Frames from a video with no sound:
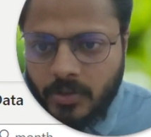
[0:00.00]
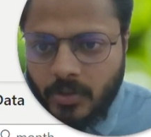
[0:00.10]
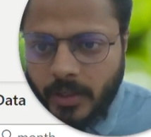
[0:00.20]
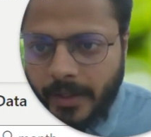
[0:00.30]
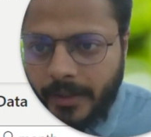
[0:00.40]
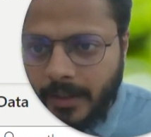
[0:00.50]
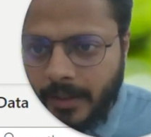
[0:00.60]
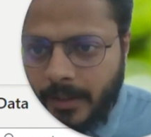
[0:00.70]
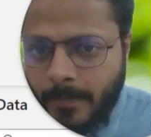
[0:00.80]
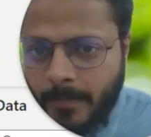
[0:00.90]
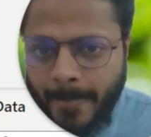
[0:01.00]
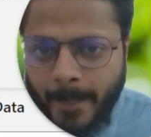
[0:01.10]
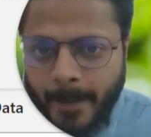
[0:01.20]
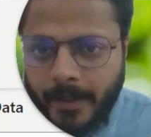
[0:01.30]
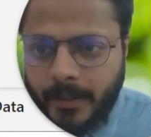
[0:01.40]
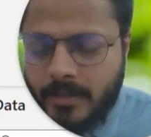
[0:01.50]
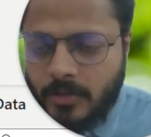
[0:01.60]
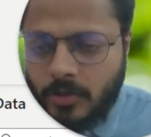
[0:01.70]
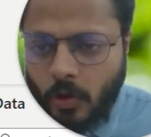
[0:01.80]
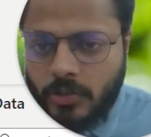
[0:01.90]
So currently it is
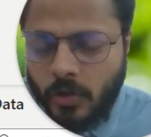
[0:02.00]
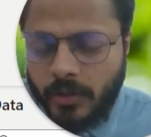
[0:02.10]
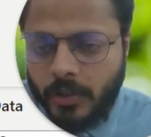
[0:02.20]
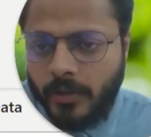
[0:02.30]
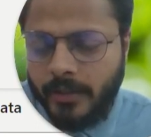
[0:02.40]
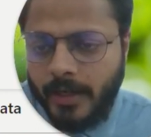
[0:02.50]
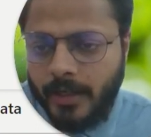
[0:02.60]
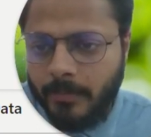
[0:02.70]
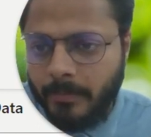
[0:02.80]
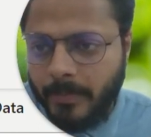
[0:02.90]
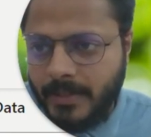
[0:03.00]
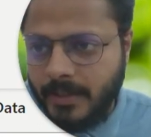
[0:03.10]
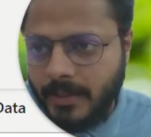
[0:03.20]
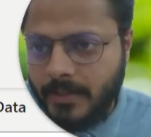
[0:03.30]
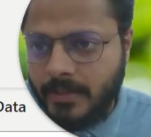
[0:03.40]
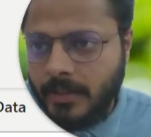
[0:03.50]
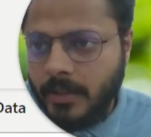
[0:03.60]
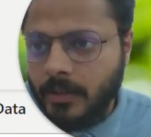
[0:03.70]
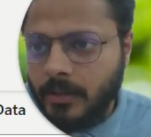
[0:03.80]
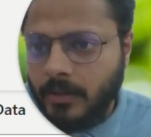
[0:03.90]
not sorted on that basis.
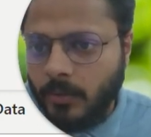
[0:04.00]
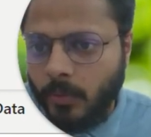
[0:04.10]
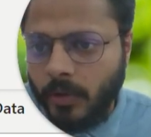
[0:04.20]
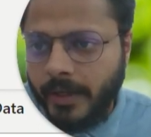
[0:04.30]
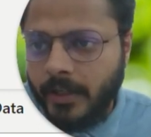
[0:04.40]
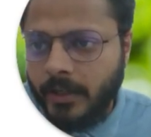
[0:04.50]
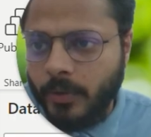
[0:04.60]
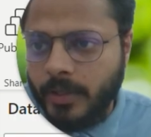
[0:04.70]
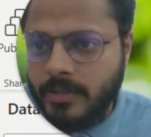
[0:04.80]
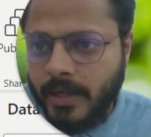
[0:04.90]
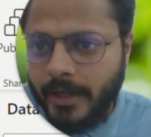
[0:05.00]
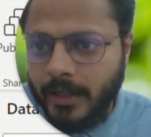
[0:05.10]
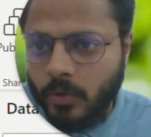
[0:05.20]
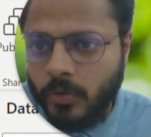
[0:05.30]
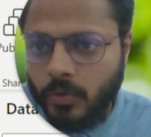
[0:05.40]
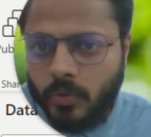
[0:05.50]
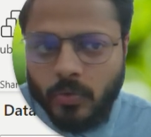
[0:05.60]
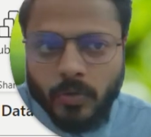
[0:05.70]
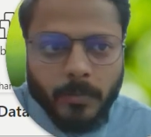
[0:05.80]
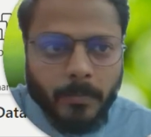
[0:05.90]
What I'll do is I'll go to
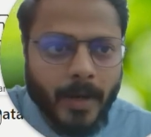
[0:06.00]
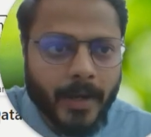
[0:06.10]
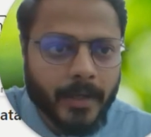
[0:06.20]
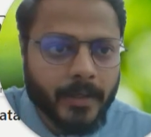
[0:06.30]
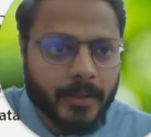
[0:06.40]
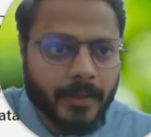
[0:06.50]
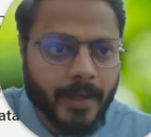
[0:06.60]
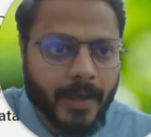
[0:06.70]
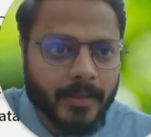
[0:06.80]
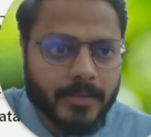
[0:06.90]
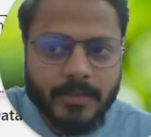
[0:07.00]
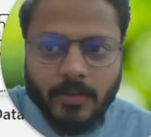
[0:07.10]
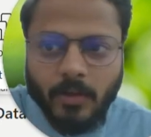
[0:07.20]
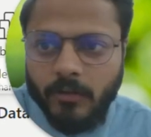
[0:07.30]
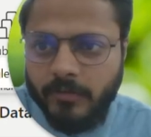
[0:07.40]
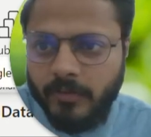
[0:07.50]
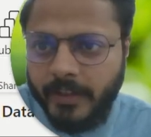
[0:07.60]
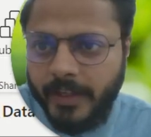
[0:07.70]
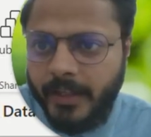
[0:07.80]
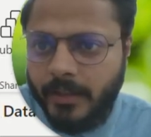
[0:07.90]
my DAX of
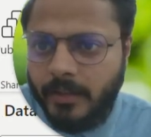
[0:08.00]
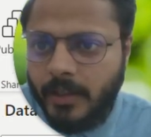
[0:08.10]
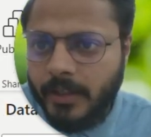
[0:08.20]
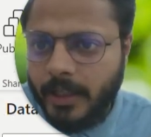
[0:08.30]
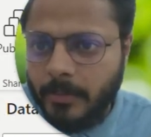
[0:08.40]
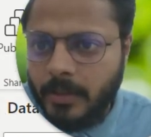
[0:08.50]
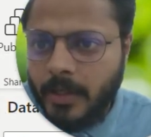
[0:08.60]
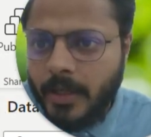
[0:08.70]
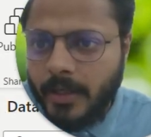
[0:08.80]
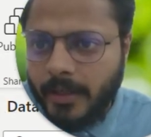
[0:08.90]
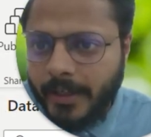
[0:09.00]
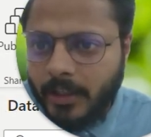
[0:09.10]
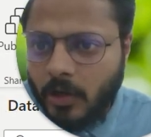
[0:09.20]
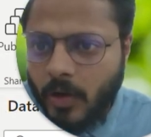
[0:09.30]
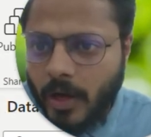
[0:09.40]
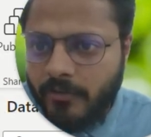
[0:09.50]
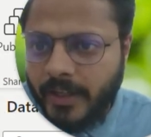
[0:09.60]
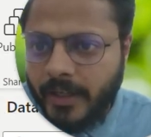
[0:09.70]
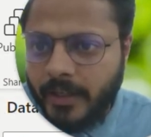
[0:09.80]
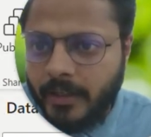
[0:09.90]
date table. Right now I've
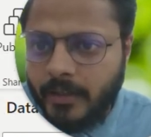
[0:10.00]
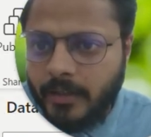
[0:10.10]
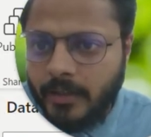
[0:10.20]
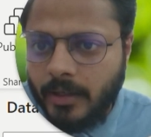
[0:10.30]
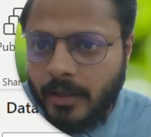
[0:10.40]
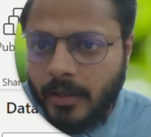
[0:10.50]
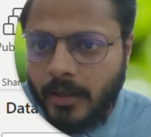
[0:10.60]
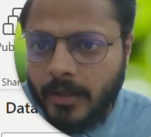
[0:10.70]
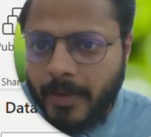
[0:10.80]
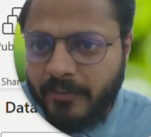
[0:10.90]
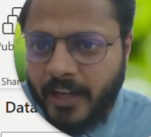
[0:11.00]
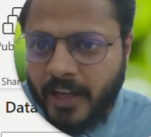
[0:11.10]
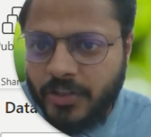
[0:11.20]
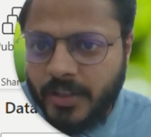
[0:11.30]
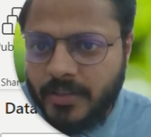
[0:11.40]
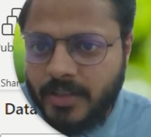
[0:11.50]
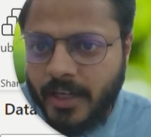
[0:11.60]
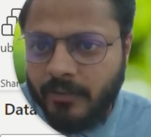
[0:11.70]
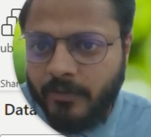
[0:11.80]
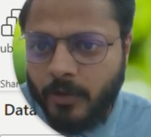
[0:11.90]
taken my financial is
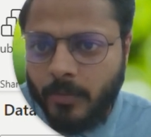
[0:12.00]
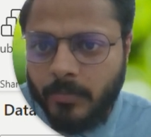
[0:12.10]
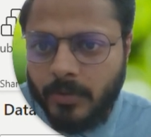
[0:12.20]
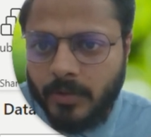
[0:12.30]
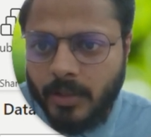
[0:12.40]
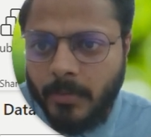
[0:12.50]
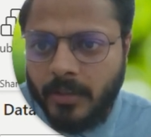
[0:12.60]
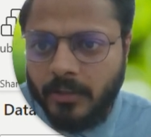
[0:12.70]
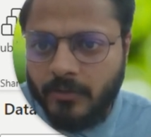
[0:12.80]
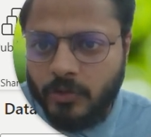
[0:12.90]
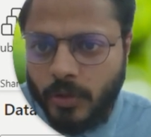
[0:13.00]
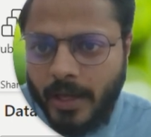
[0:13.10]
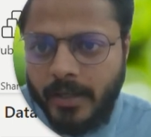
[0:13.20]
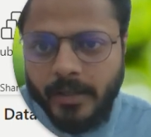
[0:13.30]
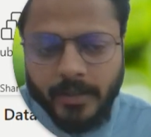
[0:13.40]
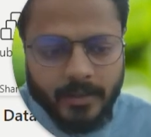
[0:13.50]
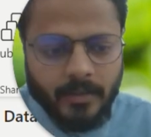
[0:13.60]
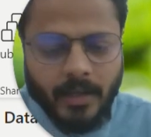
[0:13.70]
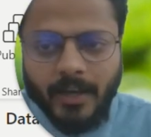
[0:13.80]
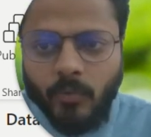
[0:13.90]
starting from the month of July.
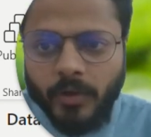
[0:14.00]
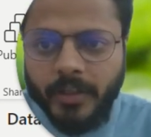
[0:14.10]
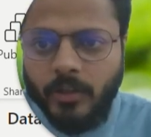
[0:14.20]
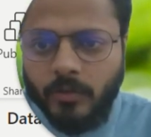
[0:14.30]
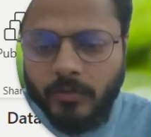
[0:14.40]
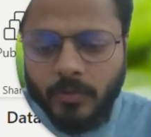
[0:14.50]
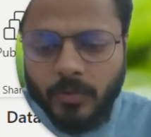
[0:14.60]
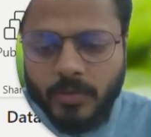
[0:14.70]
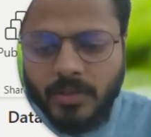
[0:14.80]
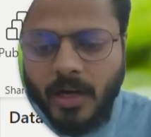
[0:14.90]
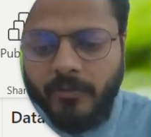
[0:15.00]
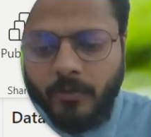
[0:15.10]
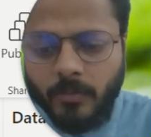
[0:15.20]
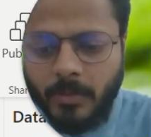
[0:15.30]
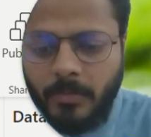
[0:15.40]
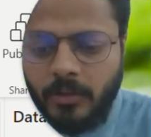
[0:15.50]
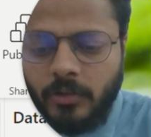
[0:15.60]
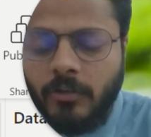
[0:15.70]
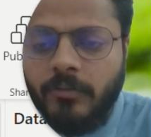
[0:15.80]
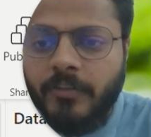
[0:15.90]
I want it to start from the month
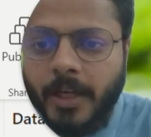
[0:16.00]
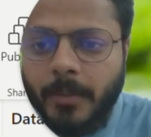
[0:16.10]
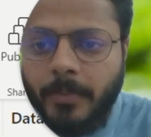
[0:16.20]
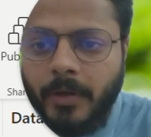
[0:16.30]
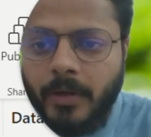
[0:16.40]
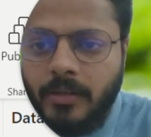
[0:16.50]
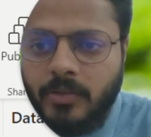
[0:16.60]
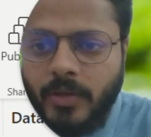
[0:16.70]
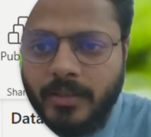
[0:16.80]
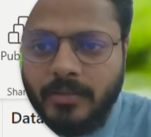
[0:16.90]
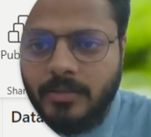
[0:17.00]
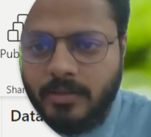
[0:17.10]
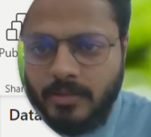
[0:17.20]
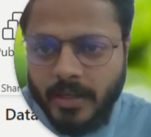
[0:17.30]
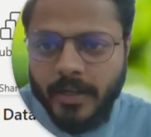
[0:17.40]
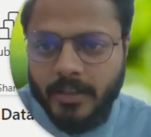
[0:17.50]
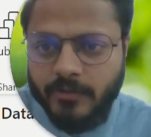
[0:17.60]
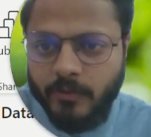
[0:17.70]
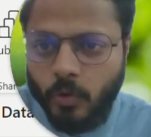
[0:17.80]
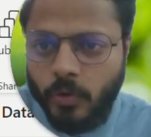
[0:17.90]
of April. So I'll say it is
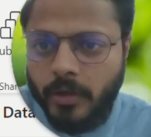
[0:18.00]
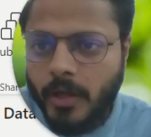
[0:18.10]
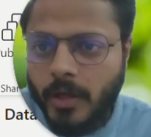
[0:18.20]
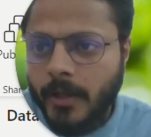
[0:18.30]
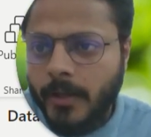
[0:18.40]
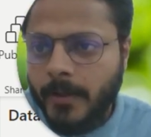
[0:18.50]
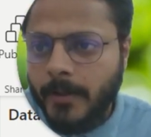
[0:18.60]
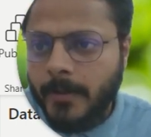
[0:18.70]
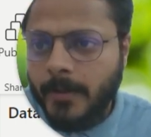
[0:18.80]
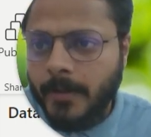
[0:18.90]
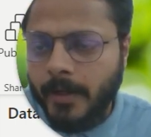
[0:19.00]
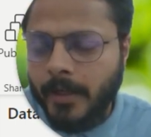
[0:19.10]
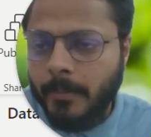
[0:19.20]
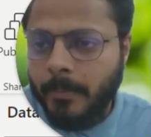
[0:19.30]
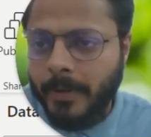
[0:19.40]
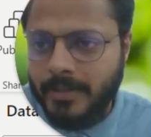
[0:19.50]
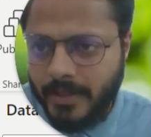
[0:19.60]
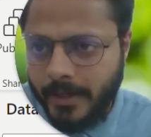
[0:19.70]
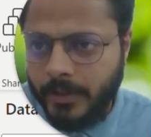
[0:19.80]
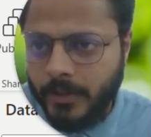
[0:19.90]
4, right? Press
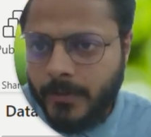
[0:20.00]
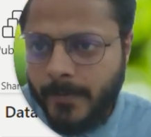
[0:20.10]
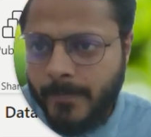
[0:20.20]
enter.